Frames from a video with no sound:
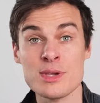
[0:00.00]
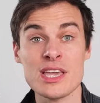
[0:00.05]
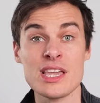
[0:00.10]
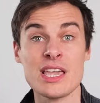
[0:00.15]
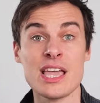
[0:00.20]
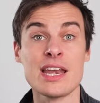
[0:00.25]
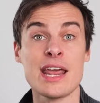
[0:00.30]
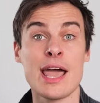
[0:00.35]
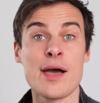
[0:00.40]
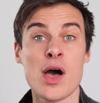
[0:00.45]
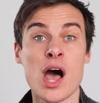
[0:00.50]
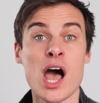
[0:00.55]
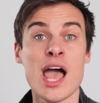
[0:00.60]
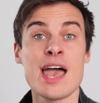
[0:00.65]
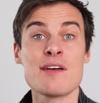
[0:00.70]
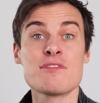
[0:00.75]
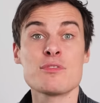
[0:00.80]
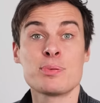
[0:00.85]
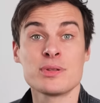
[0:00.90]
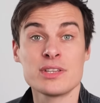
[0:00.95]
me again how I
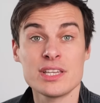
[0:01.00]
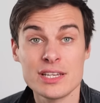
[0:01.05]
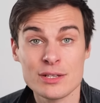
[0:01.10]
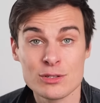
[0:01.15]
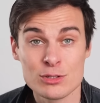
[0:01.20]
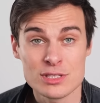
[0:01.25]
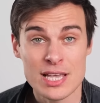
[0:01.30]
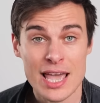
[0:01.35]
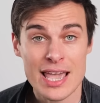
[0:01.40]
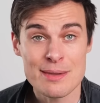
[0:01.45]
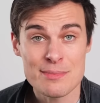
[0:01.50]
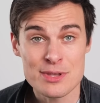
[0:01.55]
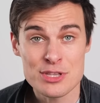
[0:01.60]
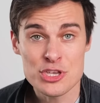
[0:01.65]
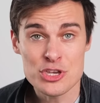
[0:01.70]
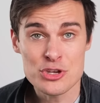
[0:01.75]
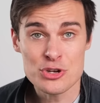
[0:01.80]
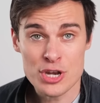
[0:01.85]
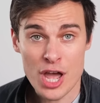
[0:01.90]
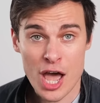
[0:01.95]
have a political team
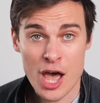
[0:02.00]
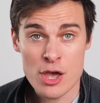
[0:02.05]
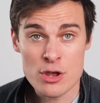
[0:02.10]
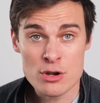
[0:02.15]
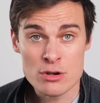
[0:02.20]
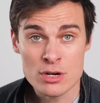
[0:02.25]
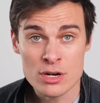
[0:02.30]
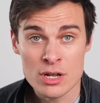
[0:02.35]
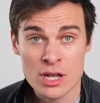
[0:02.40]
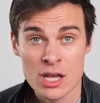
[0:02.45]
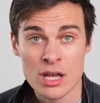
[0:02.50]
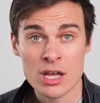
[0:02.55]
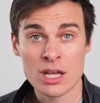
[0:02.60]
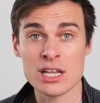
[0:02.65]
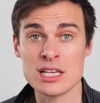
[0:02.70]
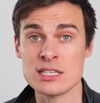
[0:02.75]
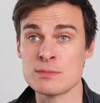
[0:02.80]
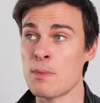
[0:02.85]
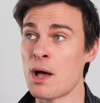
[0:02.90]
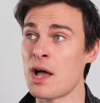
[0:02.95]
and you don't. At
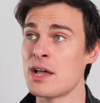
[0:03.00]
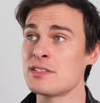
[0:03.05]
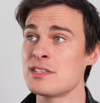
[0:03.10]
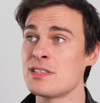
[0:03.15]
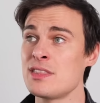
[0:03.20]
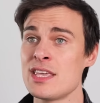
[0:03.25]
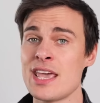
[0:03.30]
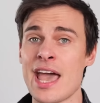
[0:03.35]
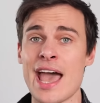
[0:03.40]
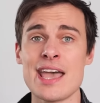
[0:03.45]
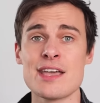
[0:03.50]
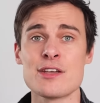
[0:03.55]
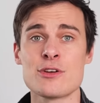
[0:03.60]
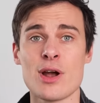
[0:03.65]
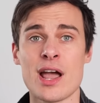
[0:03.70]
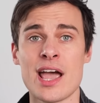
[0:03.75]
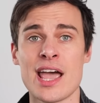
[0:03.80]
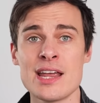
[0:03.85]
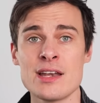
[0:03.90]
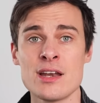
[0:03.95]
least mine's in the A
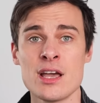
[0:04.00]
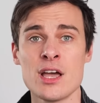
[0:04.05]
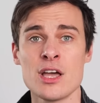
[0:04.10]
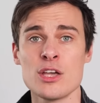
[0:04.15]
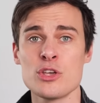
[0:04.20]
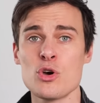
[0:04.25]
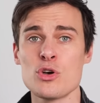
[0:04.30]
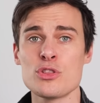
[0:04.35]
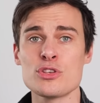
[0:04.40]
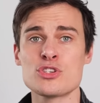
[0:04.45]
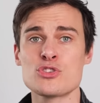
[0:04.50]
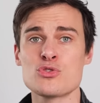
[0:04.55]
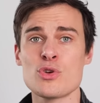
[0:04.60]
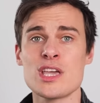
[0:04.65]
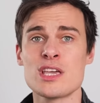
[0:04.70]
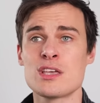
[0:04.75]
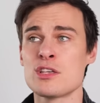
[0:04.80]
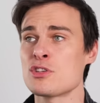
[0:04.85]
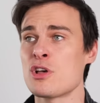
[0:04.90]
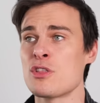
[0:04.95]
grade. You're the
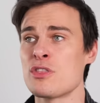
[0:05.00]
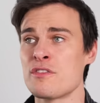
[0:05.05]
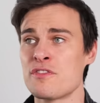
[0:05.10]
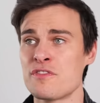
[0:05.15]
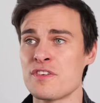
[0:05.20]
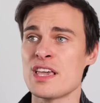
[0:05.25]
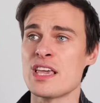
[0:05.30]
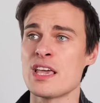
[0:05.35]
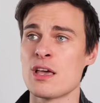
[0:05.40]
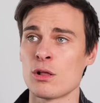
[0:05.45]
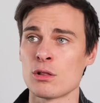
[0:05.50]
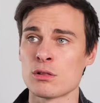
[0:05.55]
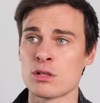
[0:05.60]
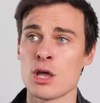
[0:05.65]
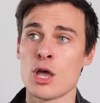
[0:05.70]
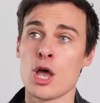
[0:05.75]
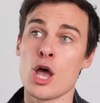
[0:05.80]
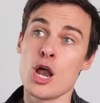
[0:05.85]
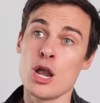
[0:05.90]
streakers on the field.